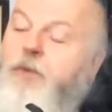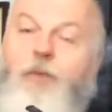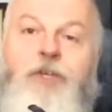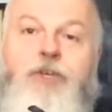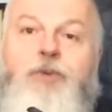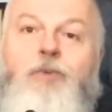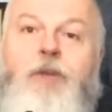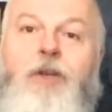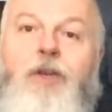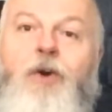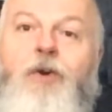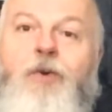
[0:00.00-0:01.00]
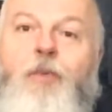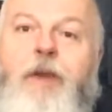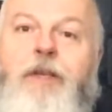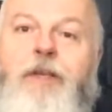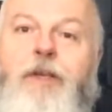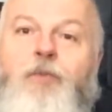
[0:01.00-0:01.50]
Which is all a
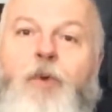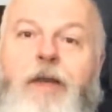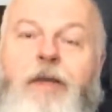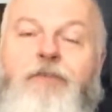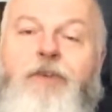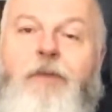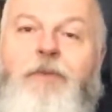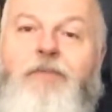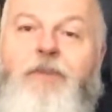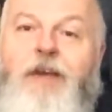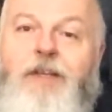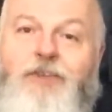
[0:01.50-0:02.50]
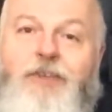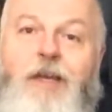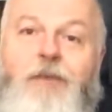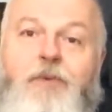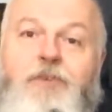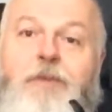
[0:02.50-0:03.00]
long-winded way of coming round to
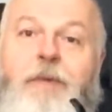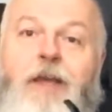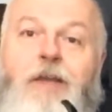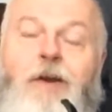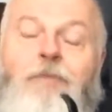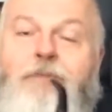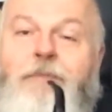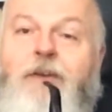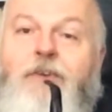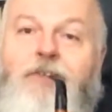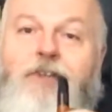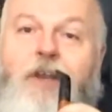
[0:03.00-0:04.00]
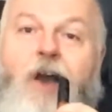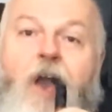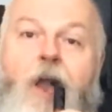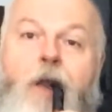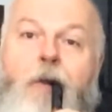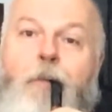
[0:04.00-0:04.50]
saying what tobacco I'm smoking tonight.